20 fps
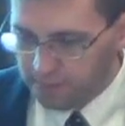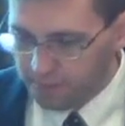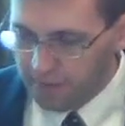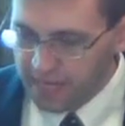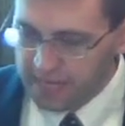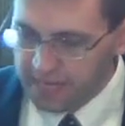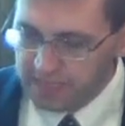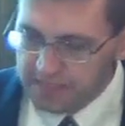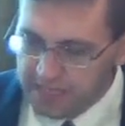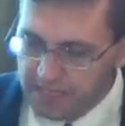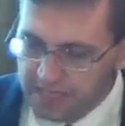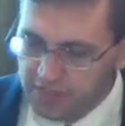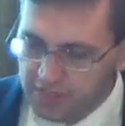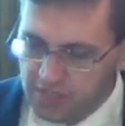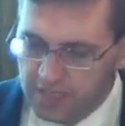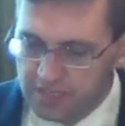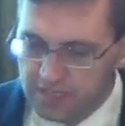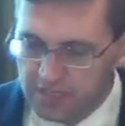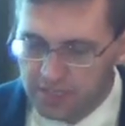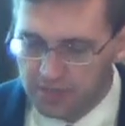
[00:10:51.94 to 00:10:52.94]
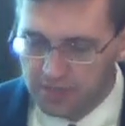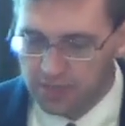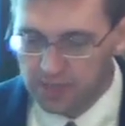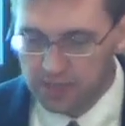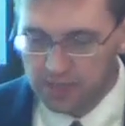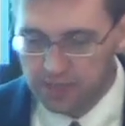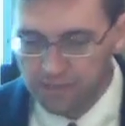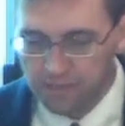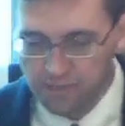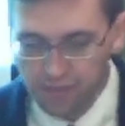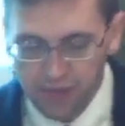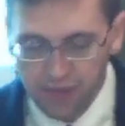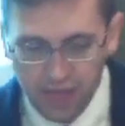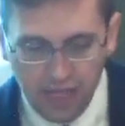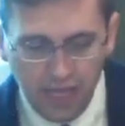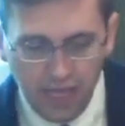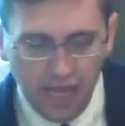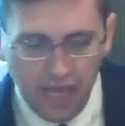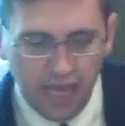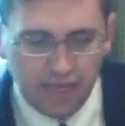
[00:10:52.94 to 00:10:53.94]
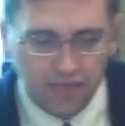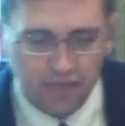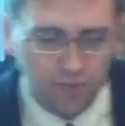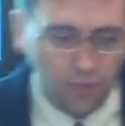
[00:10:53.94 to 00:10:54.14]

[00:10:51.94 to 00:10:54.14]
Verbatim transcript: pay attention to it. And